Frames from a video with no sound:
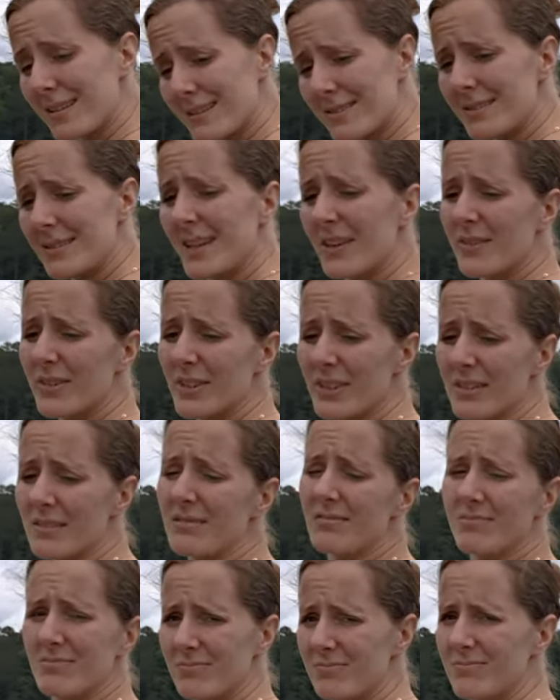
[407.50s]
I'll give it a
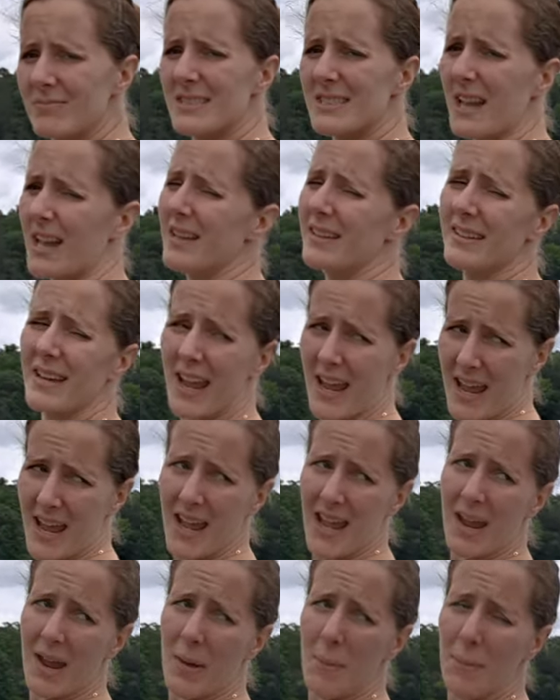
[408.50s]
Solid
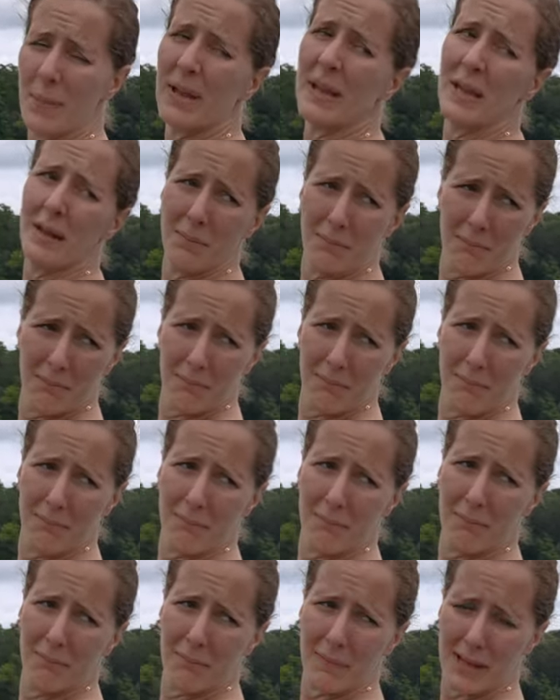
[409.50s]
A. B.
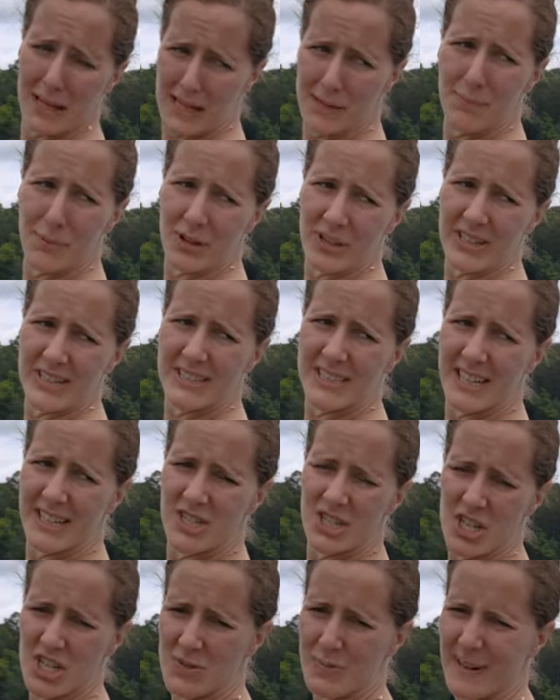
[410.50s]
A plus. I
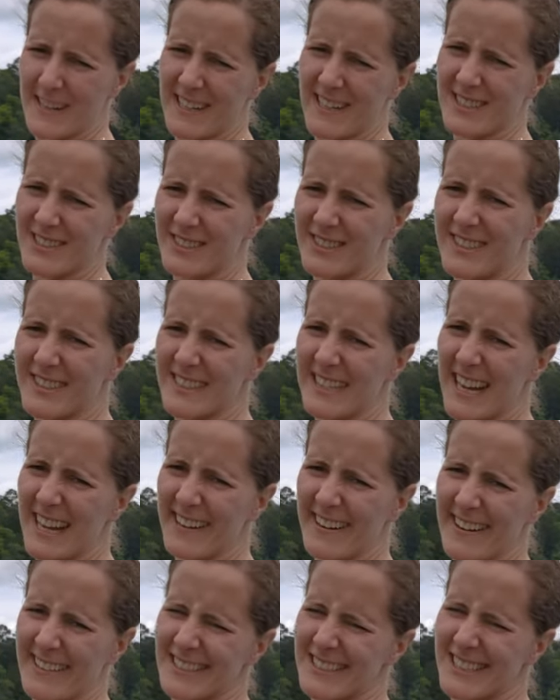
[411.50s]
changed my answer to
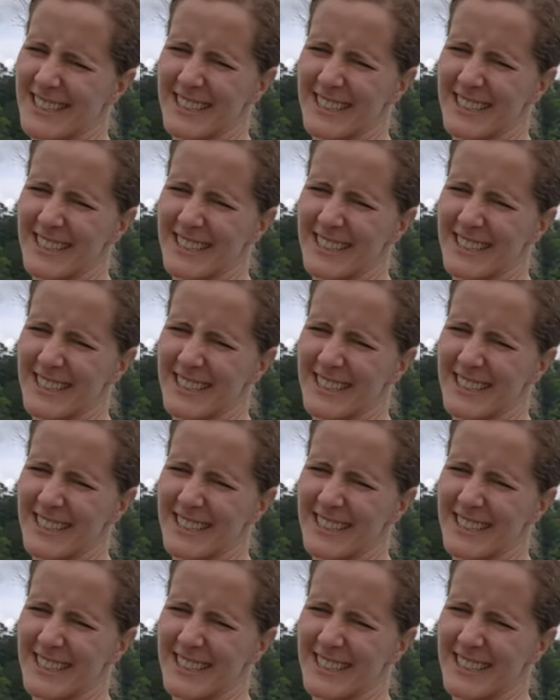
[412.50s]
nine out of